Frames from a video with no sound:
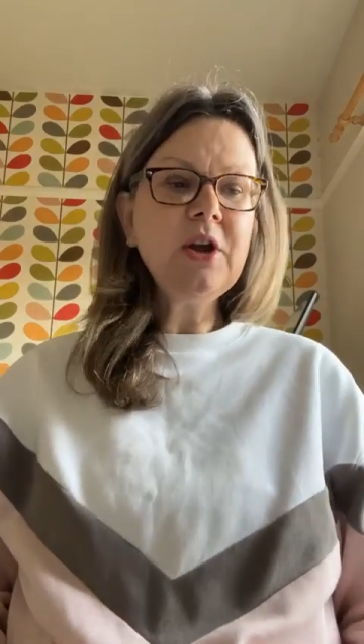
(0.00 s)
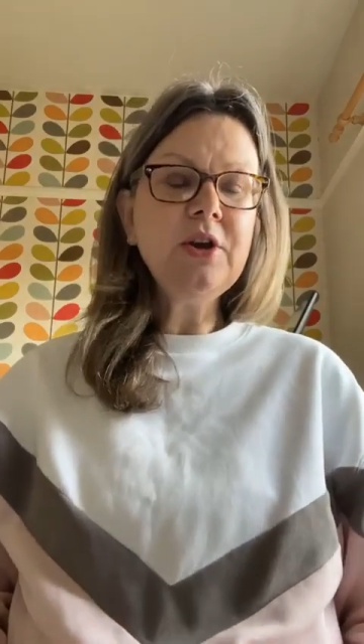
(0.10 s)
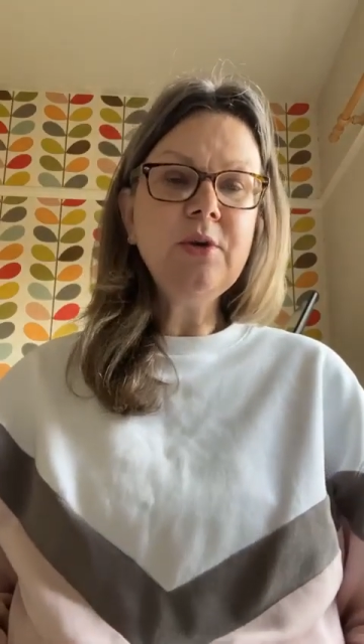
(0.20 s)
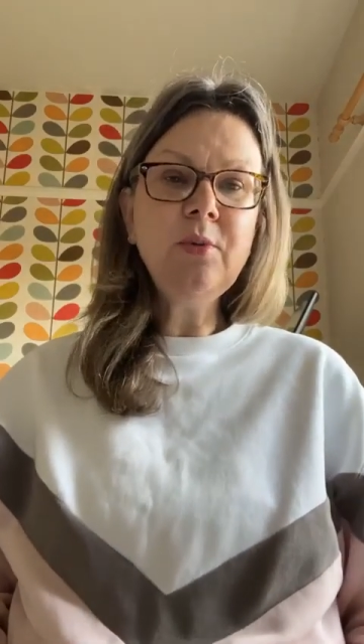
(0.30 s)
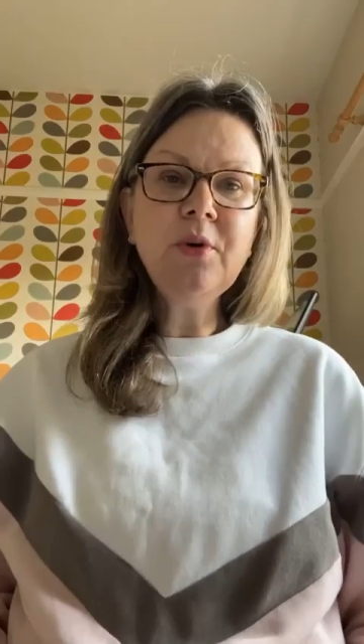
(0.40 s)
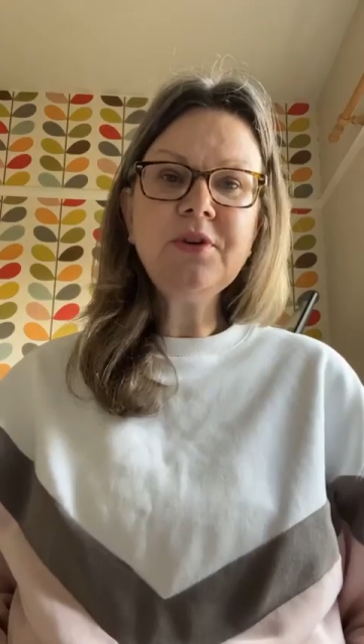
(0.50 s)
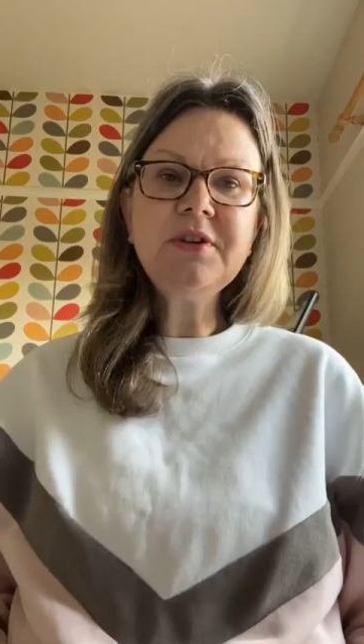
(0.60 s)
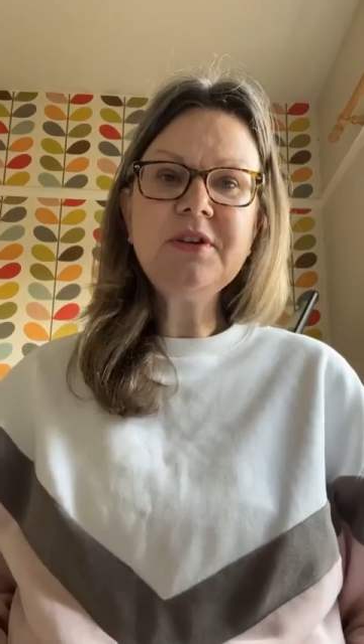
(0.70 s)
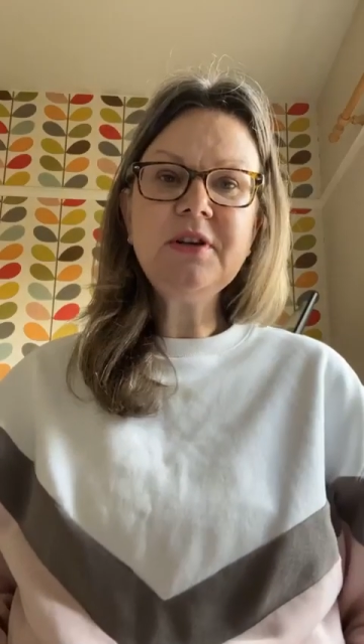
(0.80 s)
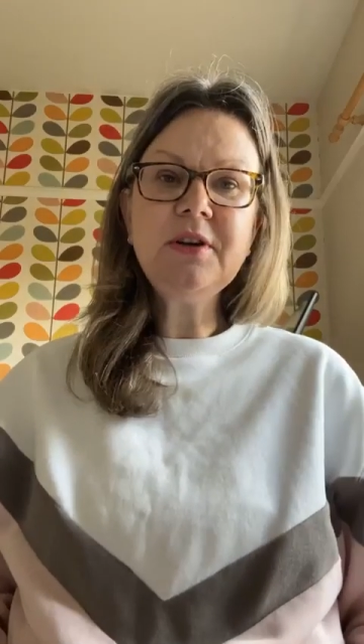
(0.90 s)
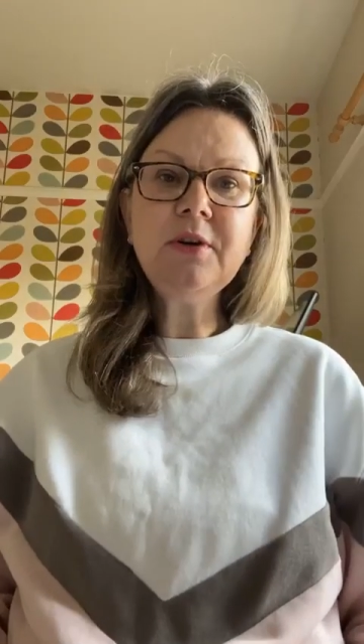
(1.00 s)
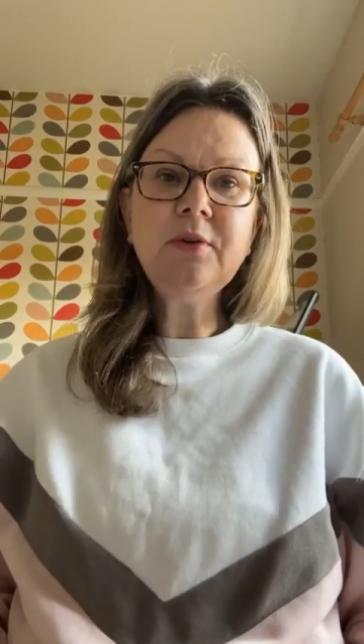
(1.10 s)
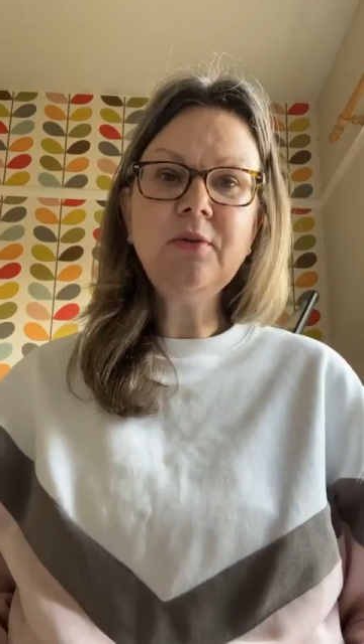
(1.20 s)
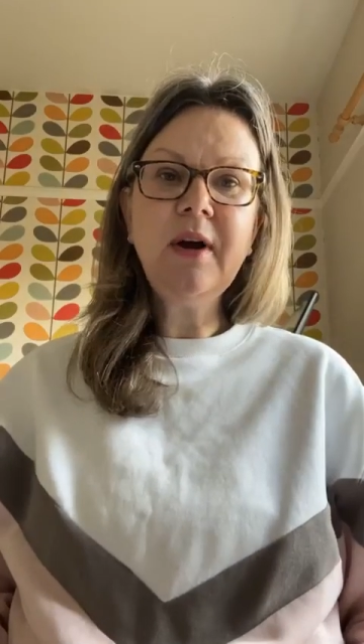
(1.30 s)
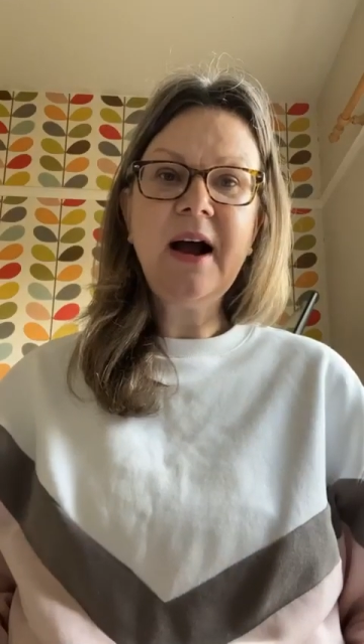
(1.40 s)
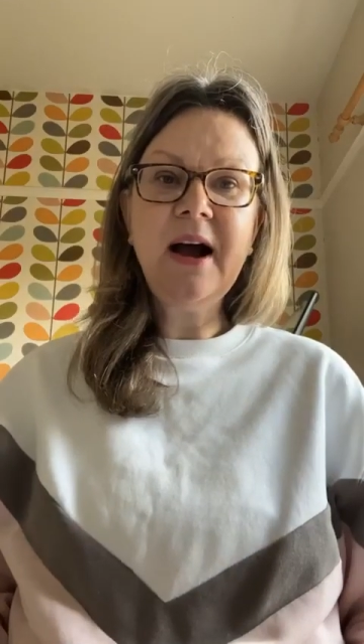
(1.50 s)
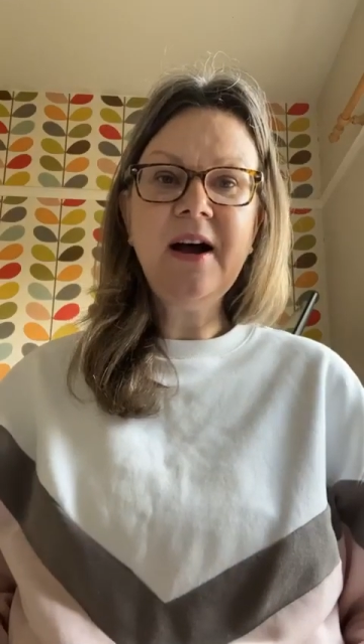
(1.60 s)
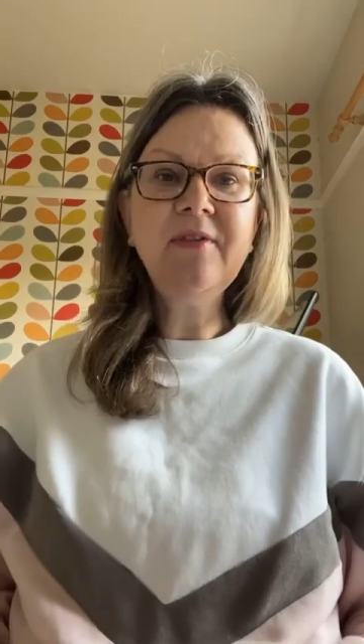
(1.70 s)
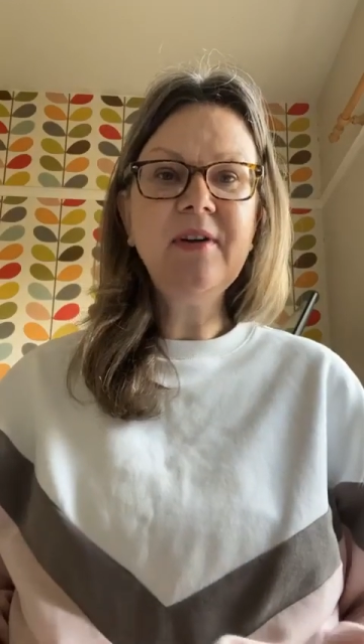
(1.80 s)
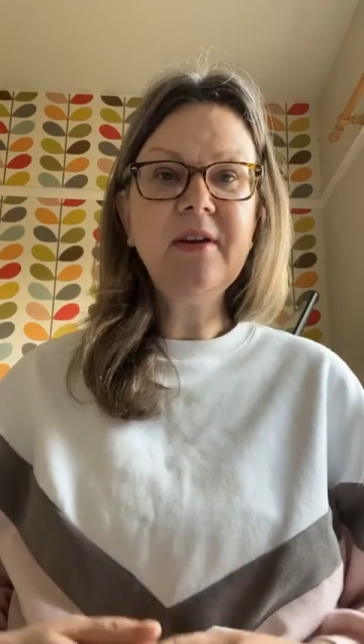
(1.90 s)
You want to
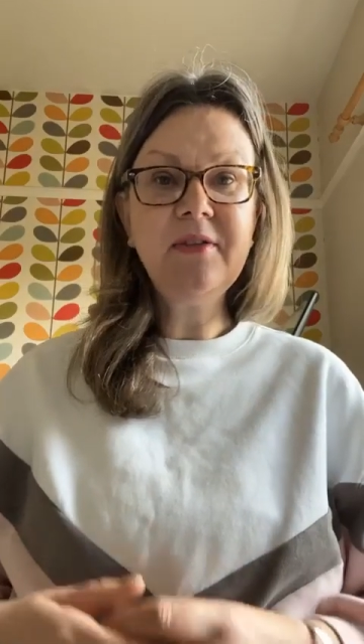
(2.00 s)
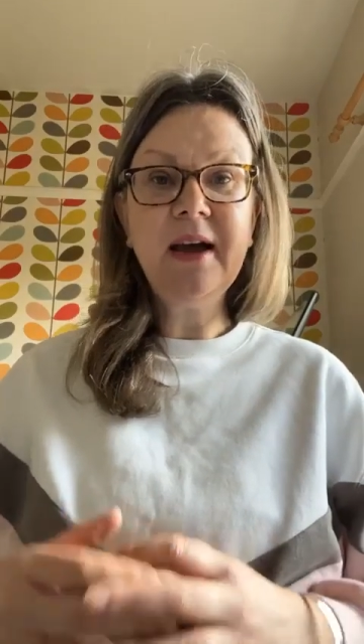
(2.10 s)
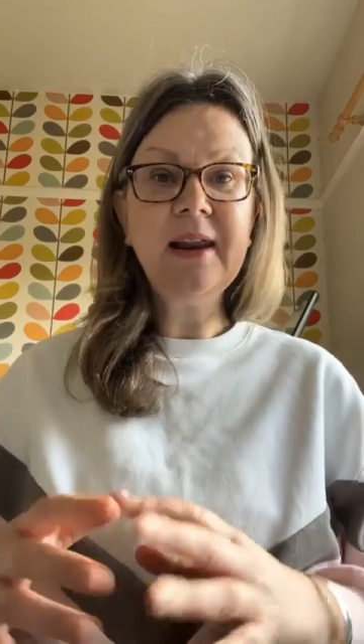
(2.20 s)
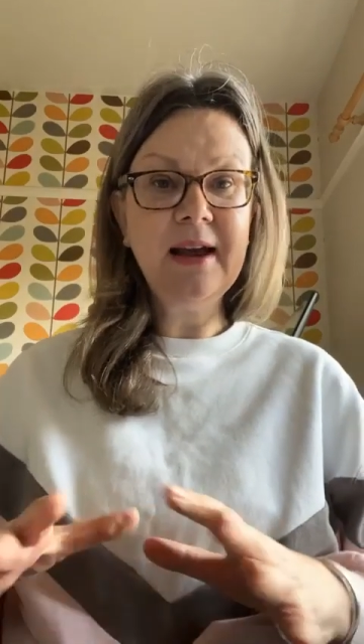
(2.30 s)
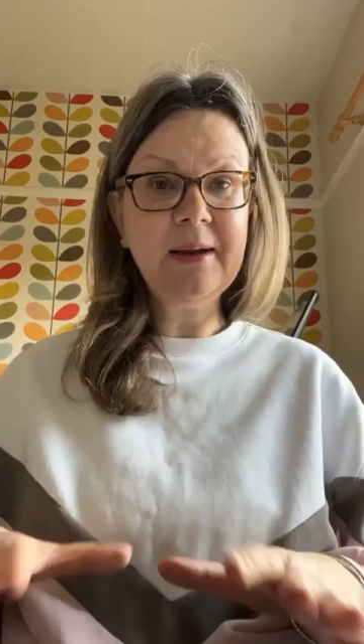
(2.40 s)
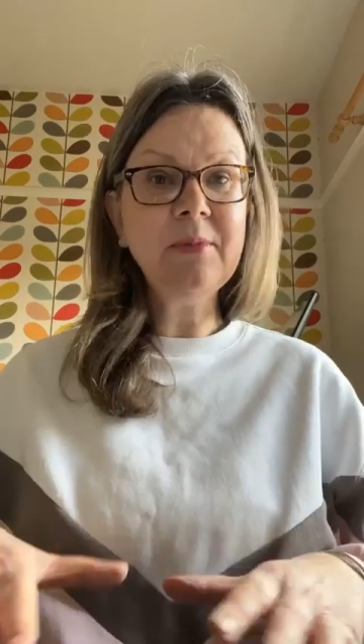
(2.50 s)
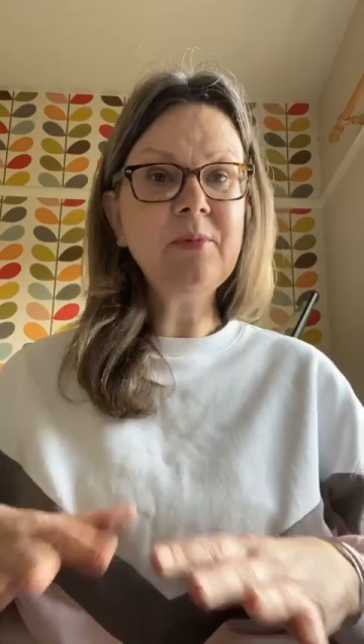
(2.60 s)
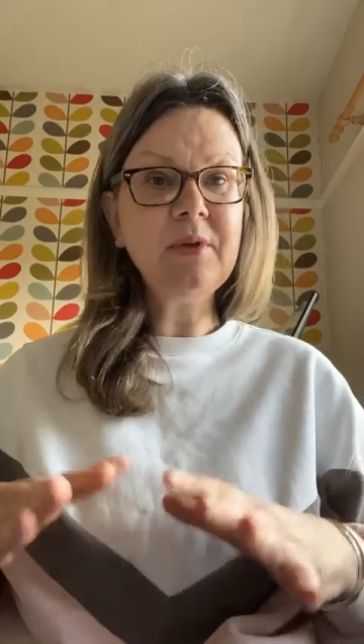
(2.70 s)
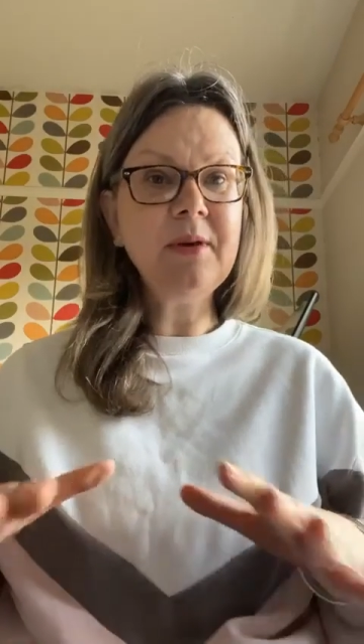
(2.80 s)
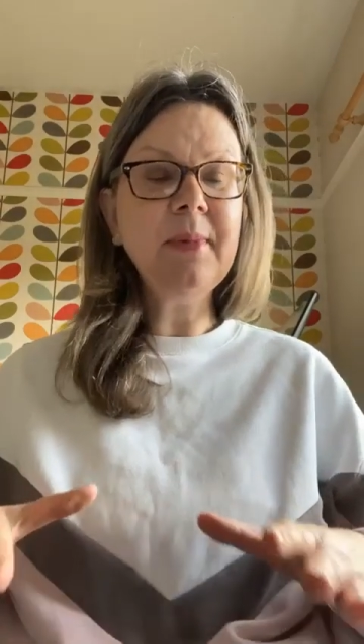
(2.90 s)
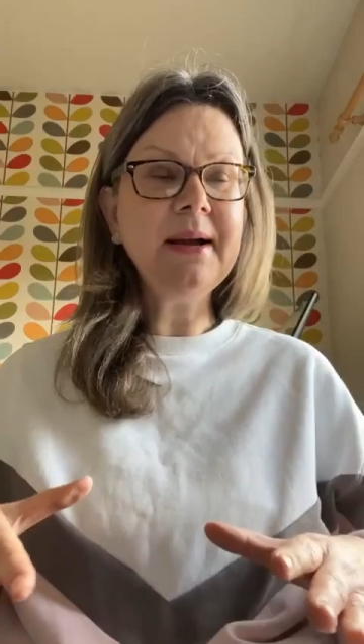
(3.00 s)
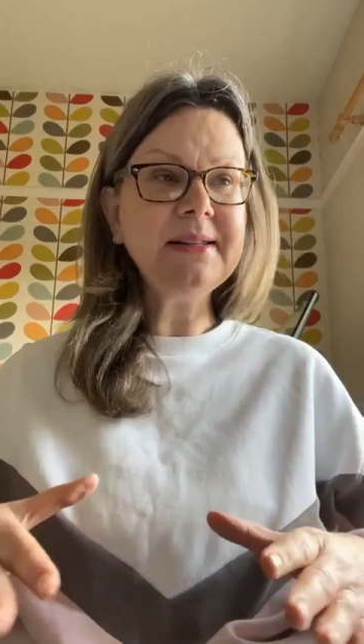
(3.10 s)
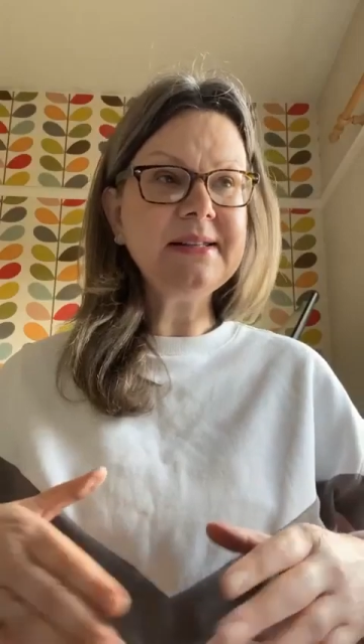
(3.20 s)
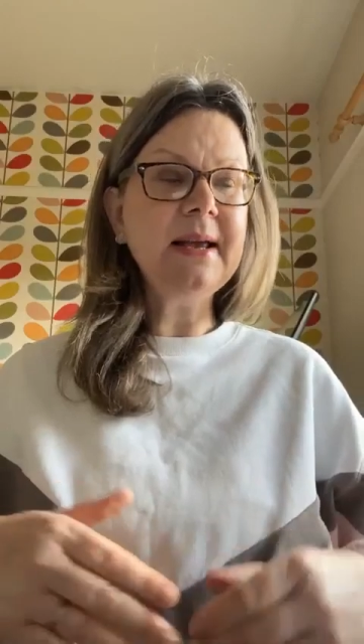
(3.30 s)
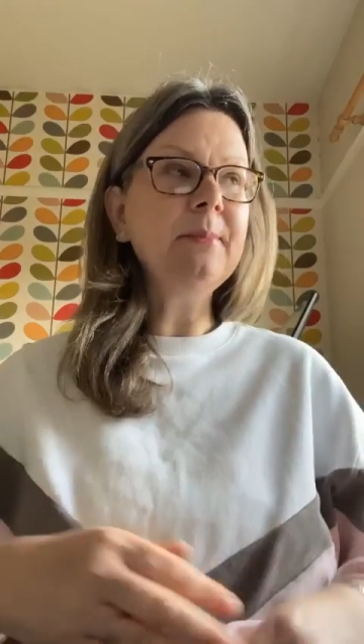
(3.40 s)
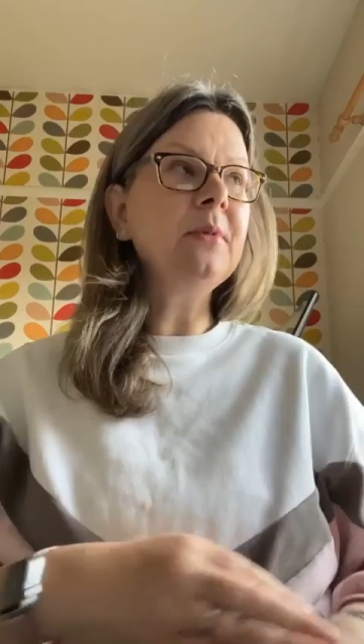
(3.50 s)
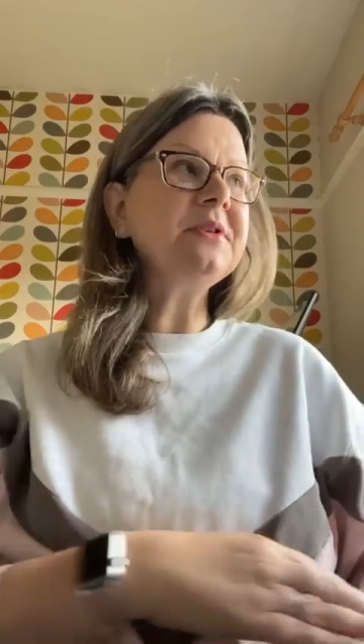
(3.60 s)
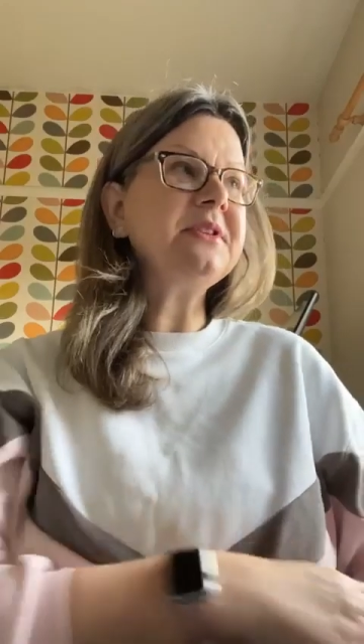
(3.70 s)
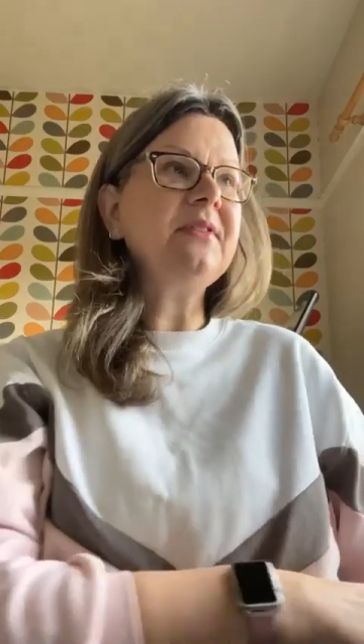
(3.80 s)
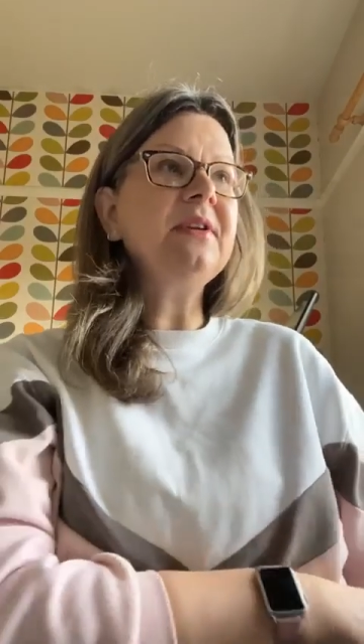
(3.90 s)
have that alignment with your mindset,
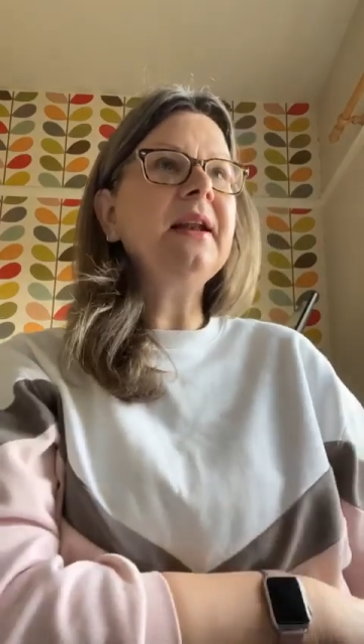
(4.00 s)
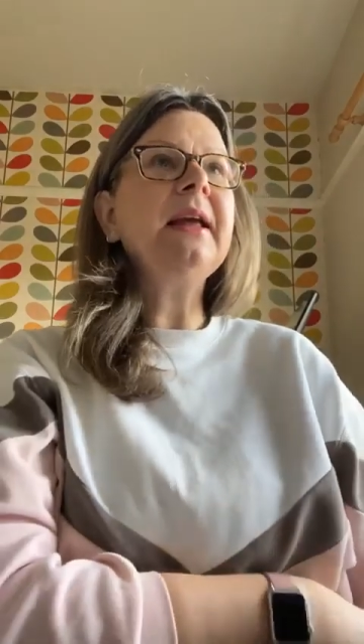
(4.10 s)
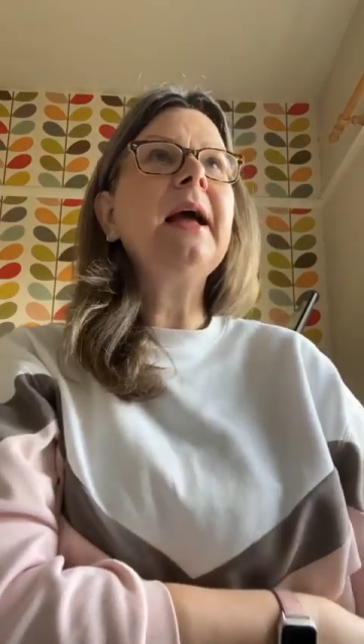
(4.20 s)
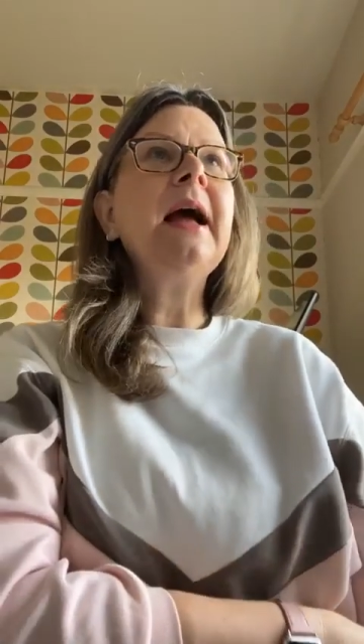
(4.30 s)
most definitely,